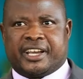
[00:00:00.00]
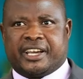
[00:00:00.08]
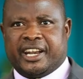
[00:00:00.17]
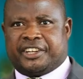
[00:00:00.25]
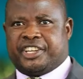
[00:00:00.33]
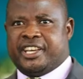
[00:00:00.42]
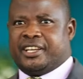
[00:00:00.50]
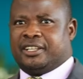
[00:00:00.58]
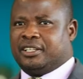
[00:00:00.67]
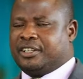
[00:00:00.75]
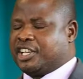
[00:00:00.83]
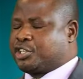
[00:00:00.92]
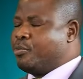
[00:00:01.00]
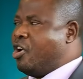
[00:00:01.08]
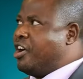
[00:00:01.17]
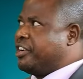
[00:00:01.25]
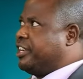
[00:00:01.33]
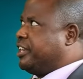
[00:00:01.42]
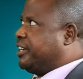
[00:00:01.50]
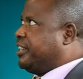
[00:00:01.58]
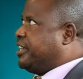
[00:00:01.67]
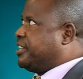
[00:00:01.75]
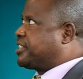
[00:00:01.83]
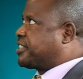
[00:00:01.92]
The greeting this
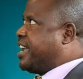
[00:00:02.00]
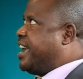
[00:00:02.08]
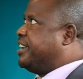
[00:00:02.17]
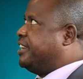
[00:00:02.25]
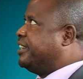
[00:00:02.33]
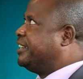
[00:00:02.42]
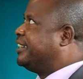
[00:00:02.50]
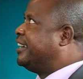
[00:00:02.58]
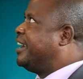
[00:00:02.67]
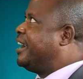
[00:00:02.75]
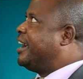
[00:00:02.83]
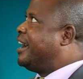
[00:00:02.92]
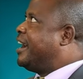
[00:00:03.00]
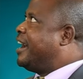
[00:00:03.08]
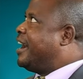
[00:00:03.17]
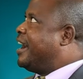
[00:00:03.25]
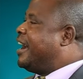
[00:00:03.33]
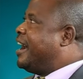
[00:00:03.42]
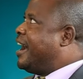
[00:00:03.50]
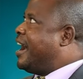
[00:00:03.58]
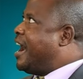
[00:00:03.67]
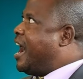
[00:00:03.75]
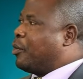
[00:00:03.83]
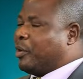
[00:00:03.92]
morning is saying,
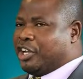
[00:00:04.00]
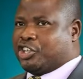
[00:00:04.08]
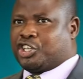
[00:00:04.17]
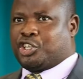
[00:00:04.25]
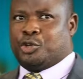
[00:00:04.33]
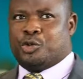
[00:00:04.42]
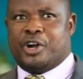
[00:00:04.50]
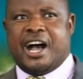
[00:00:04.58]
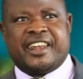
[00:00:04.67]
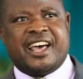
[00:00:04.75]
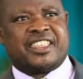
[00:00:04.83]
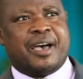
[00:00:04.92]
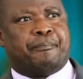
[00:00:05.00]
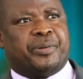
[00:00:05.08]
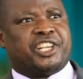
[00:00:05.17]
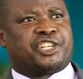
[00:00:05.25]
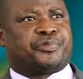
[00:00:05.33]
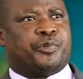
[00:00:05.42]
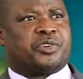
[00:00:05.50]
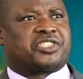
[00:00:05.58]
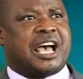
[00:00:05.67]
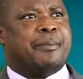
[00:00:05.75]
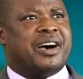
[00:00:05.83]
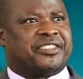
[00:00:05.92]
I wish you another
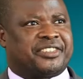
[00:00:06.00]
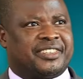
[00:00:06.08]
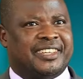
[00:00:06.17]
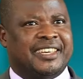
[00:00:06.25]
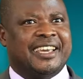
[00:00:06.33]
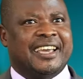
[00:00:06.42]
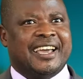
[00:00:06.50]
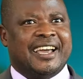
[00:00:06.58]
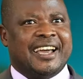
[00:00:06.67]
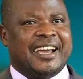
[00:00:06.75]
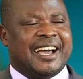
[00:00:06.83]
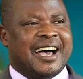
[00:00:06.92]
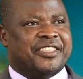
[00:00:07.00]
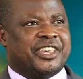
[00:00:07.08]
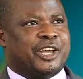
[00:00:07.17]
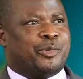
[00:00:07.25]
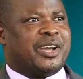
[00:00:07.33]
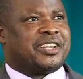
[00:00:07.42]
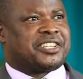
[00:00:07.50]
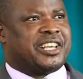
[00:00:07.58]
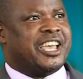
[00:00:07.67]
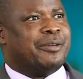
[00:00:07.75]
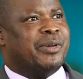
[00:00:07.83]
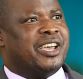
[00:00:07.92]
peaceful Sabbath. And then we are
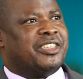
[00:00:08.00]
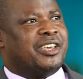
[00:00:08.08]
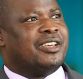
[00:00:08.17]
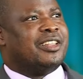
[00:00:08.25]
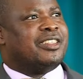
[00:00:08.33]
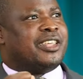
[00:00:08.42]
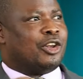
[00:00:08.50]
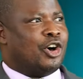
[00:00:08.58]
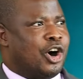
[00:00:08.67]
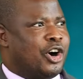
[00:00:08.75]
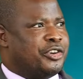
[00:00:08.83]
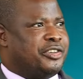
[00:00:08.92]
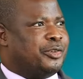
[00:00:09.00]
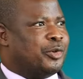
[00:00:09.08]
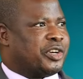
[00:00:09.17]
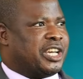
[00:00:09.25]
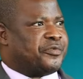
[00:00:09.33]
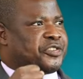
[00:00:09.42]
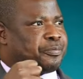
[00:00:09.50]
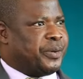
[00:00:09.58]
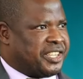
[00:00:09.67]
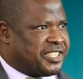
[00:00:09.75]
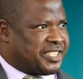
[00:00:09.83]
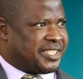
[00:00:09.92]
saying, May the, the Lord who gives
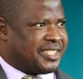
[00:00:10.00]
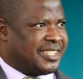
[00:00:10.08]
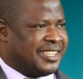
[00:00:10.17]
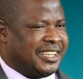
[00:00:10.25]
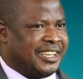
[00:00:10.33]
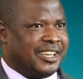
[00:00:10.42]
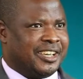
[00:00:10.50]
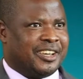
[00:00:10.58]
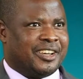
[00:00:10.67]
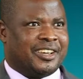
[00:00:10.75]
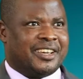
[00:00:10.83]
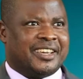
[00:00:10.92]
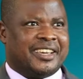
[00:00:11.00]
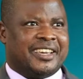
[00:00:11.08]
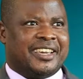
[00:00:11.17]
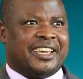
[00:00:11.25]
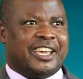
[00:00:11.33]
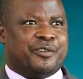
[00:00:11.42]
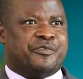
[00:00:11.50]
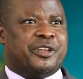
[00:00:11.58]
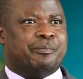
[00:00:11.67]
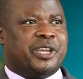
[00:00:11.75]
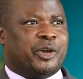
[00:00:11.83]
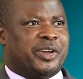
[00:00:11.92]
peace
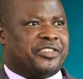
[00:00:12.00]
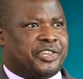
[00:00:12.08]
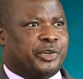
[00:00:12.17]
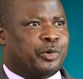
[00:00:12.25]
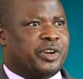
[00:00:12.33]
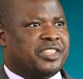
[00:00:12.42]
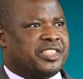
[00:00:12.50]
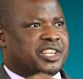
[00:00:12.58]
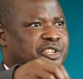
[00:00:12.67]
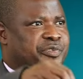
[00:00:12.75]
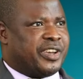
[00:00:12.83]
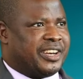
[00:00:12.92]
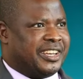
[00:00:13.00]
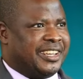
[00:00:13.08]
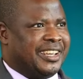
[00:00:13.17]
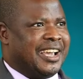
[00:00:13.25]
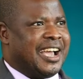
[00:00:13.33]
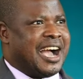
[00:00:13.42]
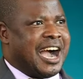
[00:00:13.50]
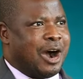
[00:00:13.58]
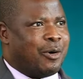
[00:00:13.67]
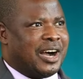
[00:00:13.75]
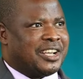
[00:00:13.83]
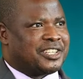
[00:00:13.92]
even be with you in these very
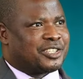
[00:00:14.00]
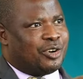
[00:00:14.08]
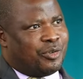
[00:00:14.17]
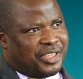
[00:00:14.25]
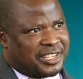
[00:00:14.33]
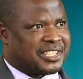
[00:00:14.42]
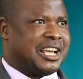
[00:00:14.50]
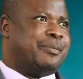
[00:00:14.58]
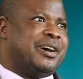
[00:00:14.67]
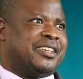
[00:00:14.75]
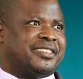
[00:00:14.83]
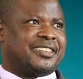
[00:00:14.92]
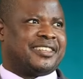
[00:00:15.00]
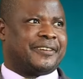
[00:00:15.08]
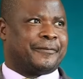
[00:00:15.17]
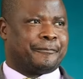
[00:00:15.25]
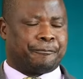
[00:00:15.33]
hours of the Sabbath.